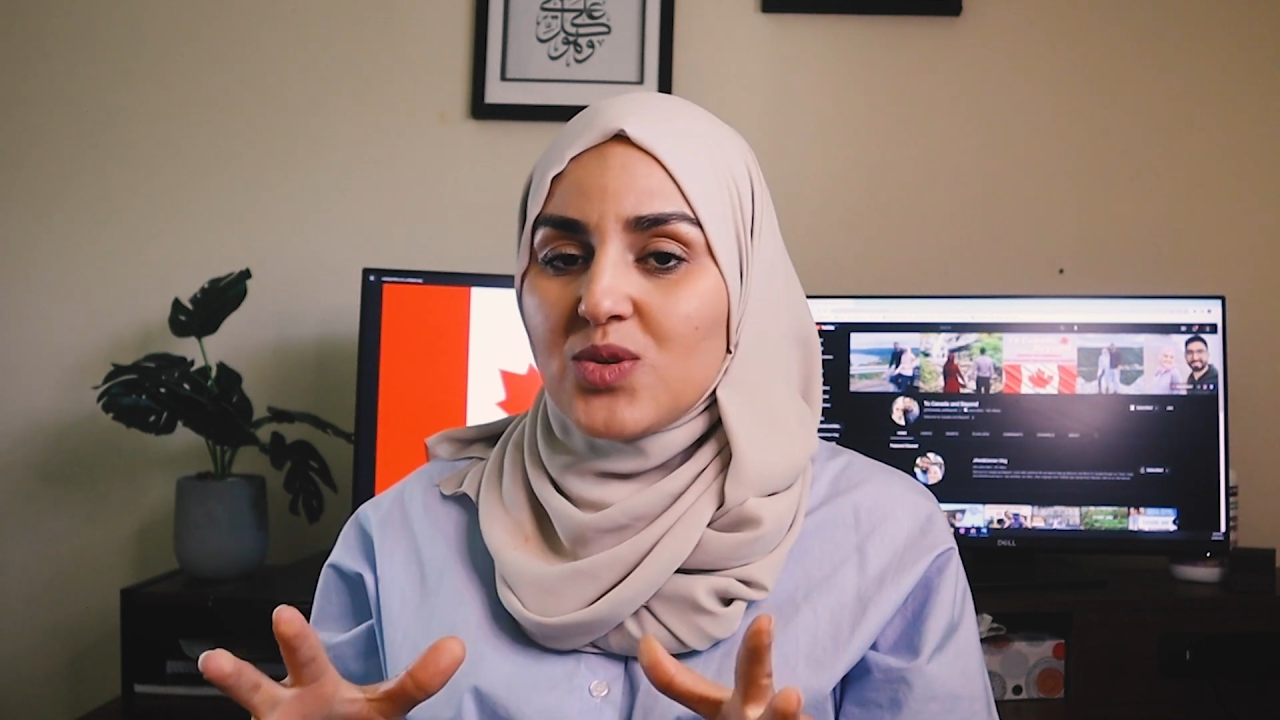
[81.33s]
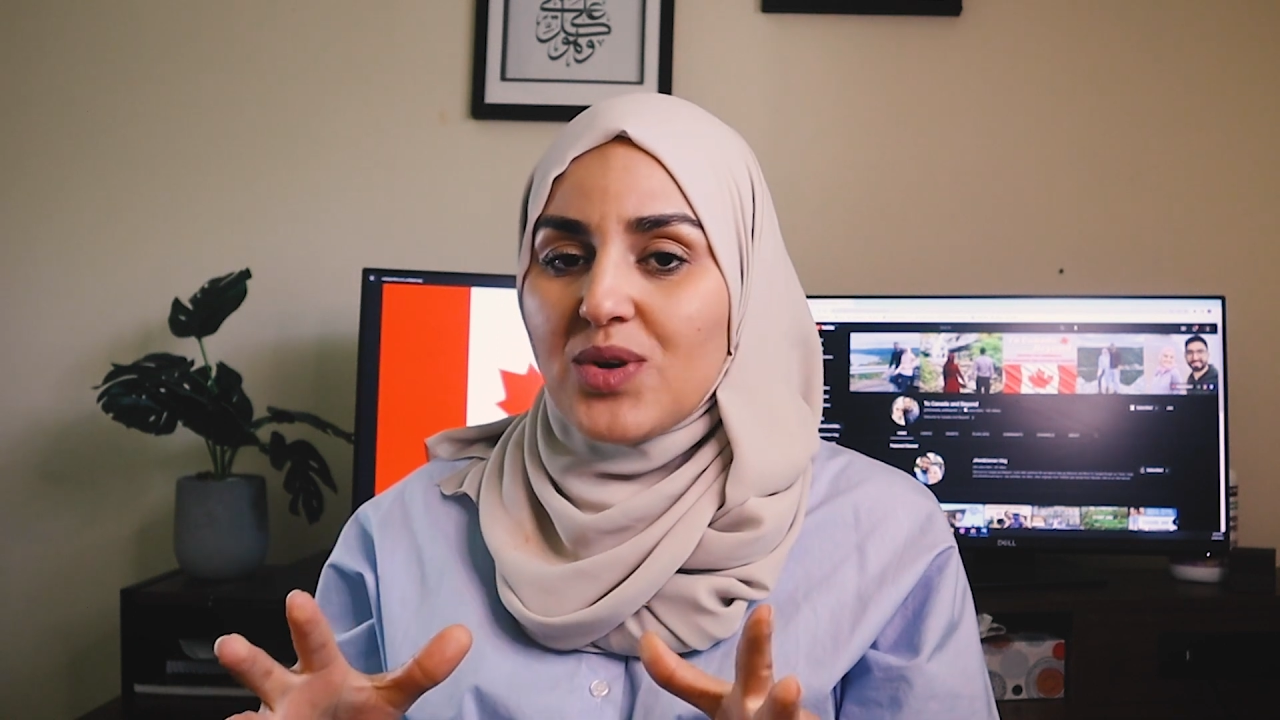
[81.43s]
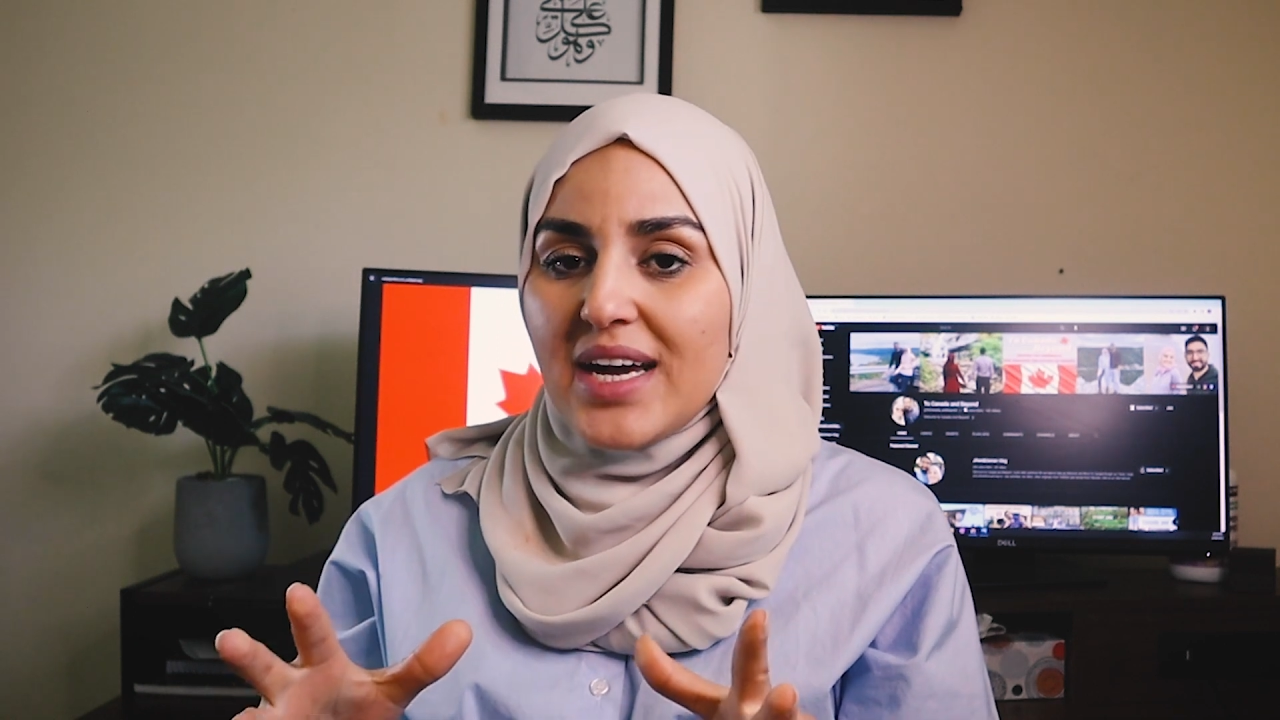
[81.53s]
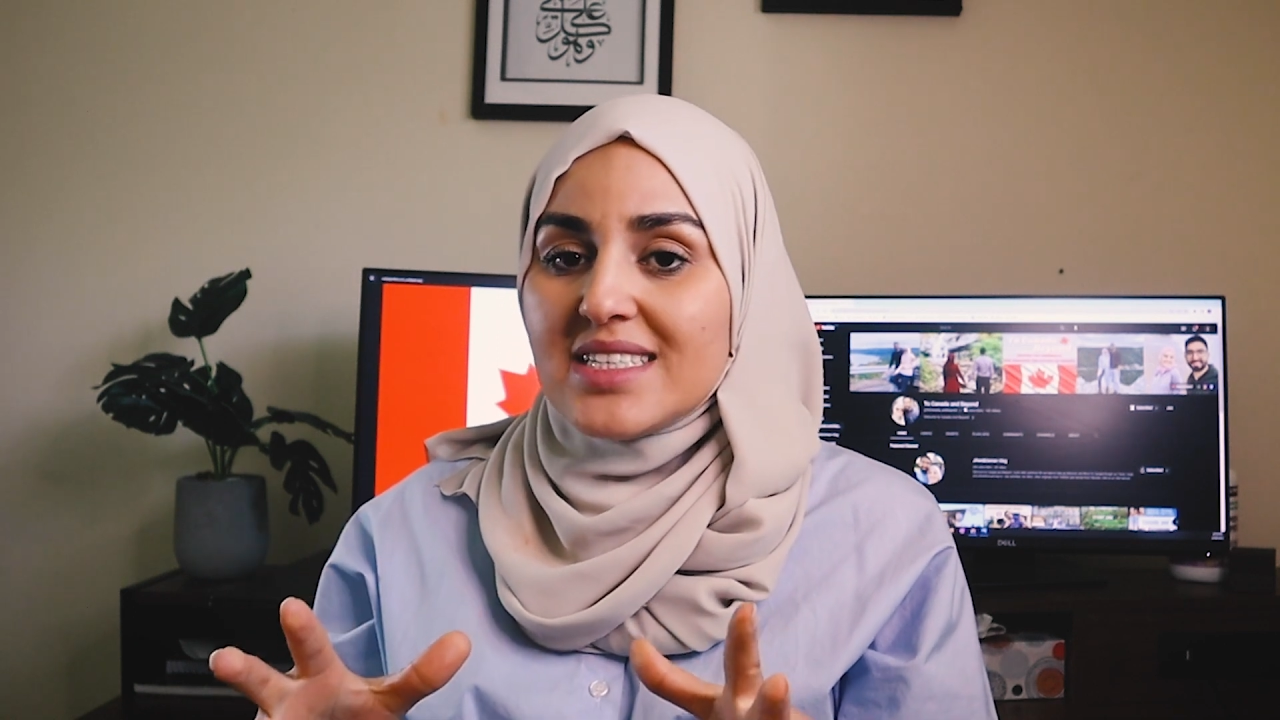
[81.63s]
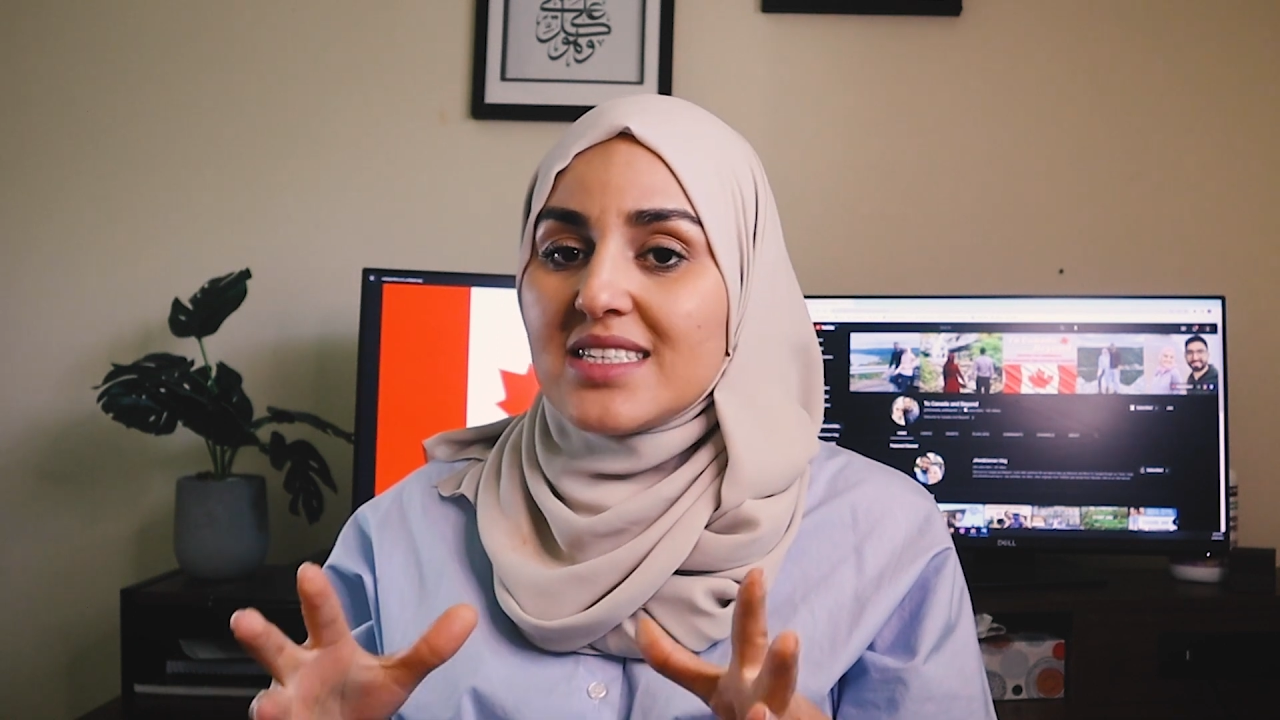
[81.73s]

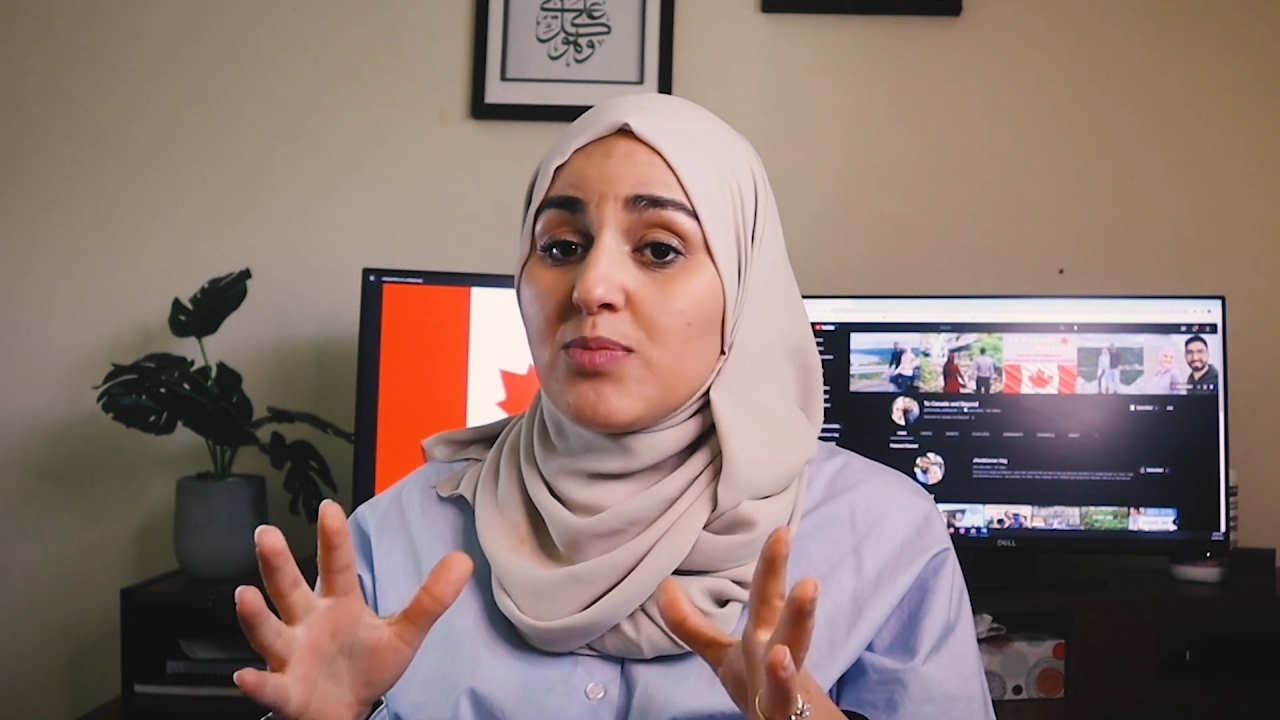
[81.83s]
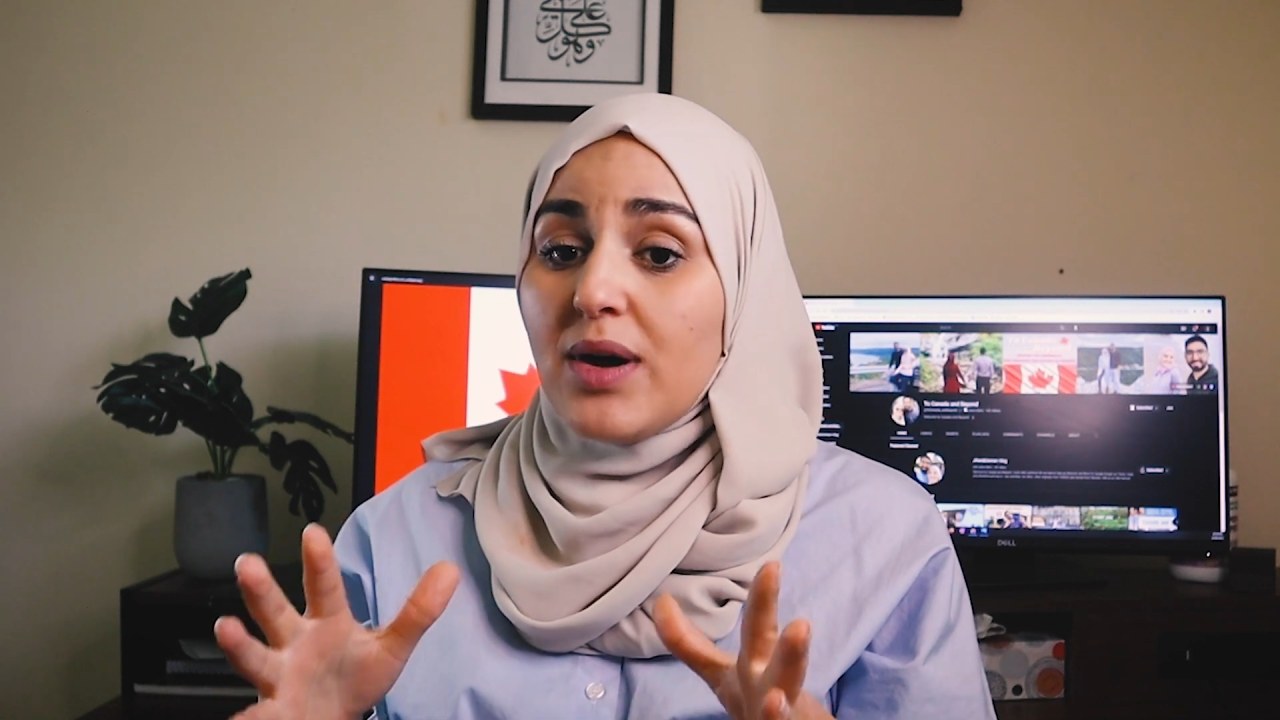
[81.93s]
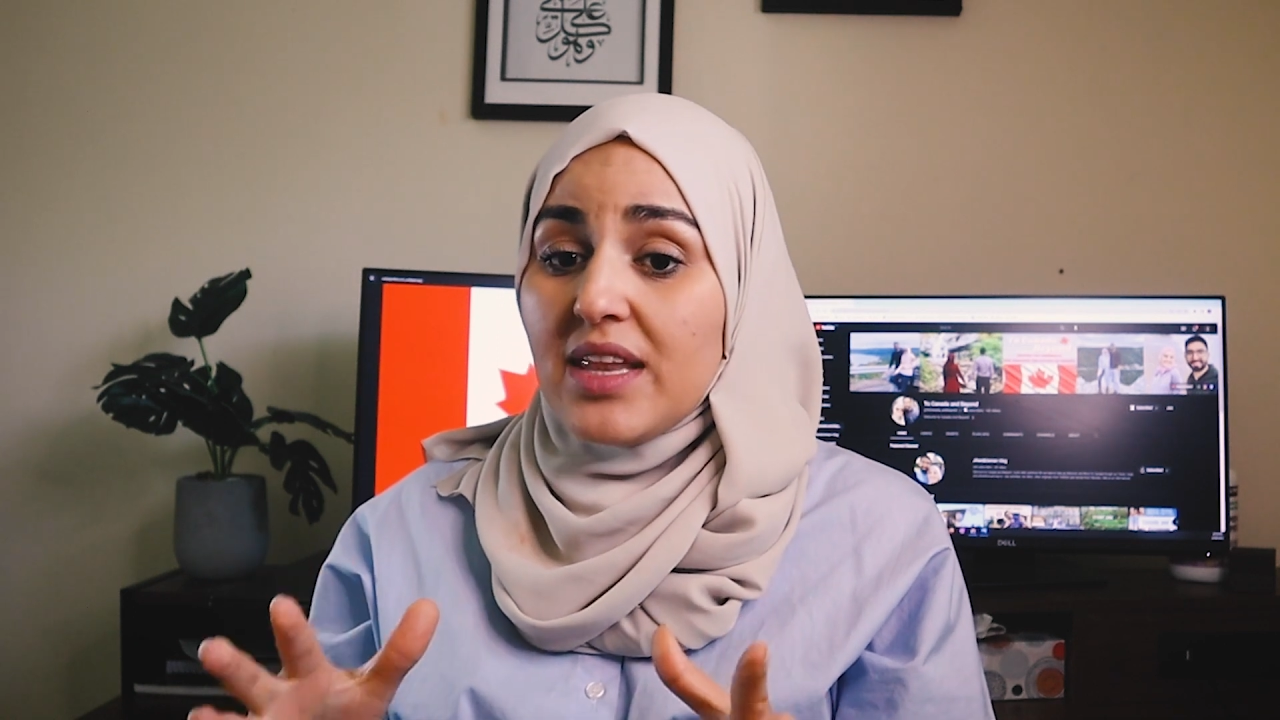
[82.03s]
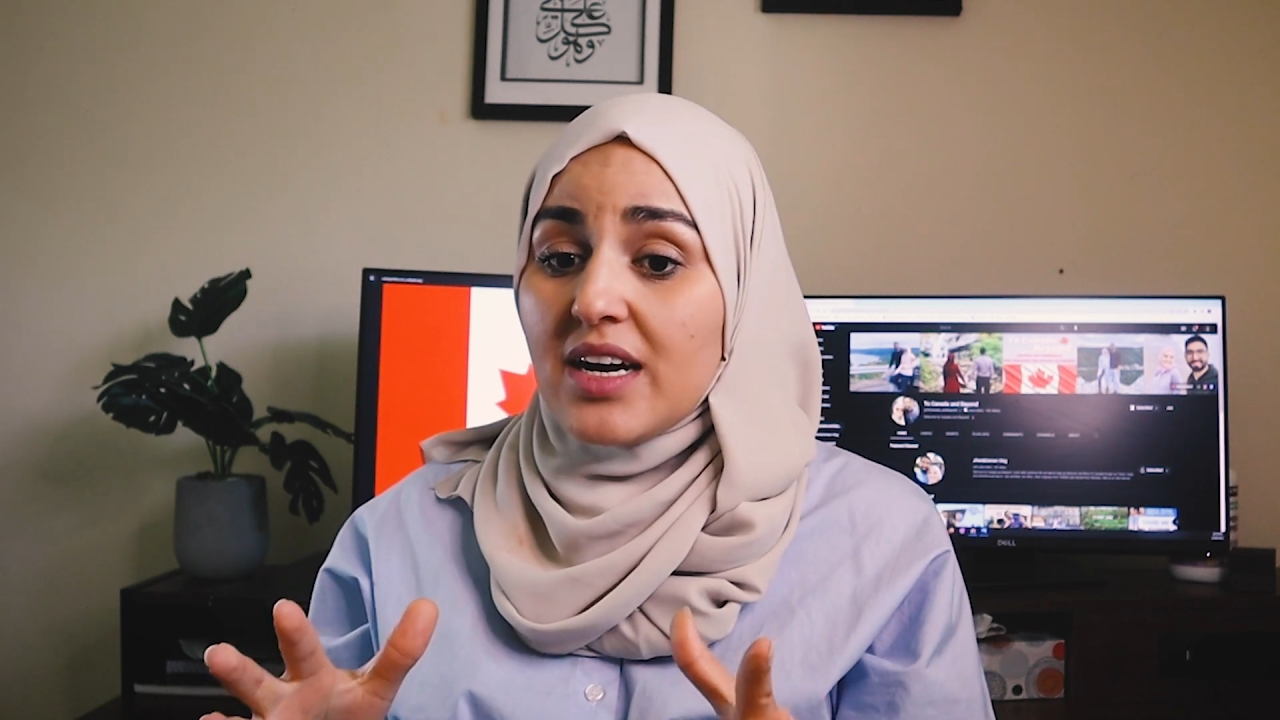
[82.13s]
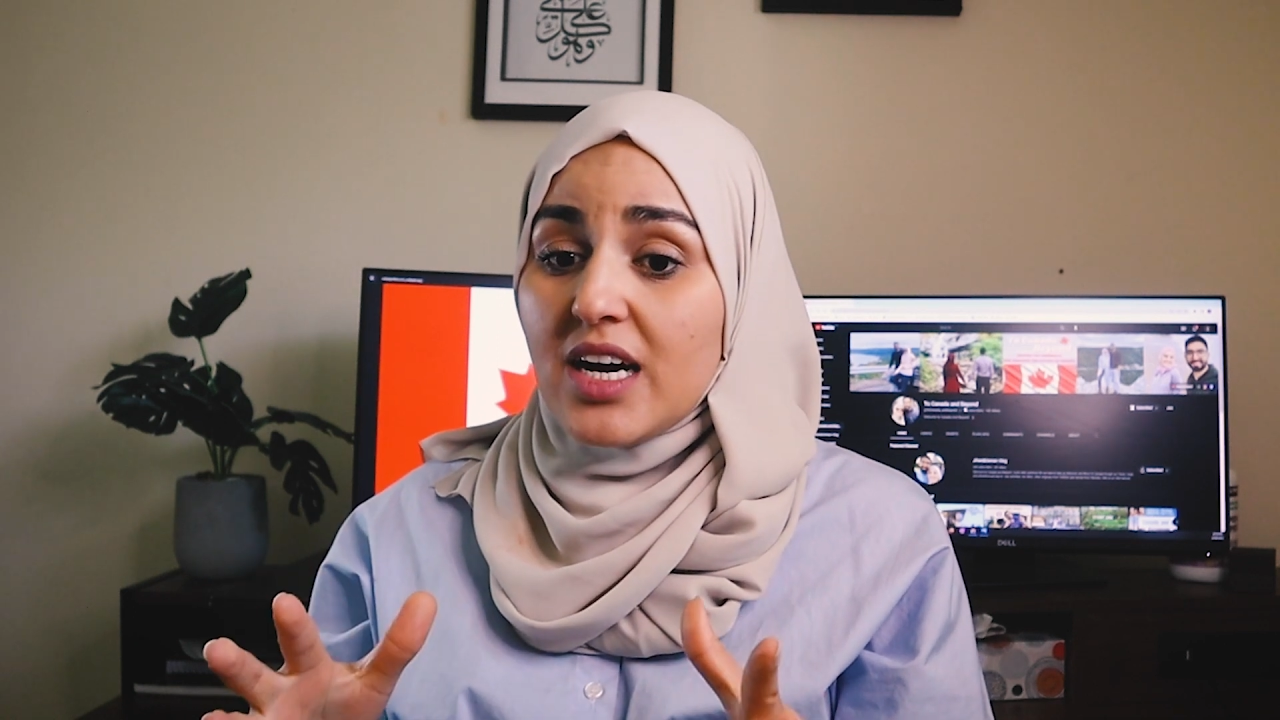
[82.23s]
granted by the